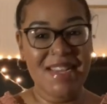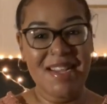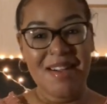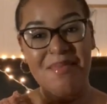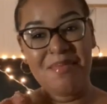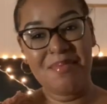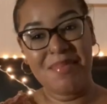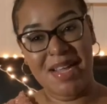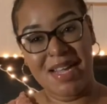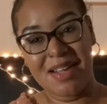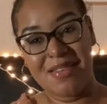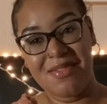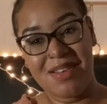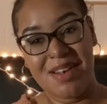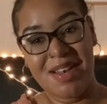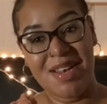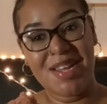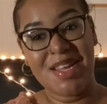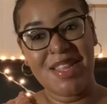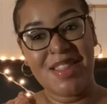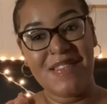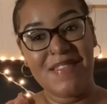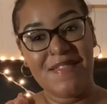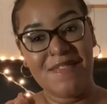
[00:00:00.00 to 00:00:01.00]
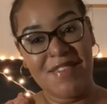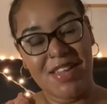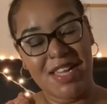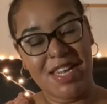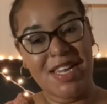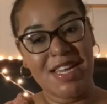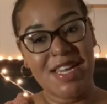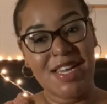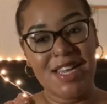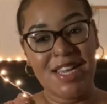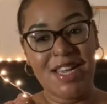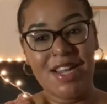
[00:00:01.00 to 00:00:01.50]
I'm back with another
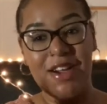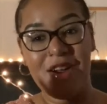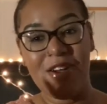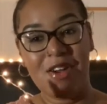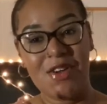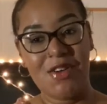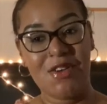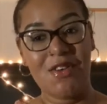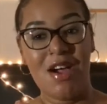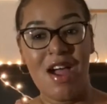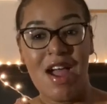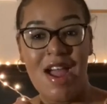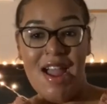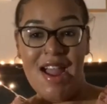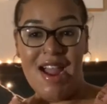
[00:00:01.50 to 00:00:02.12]
video.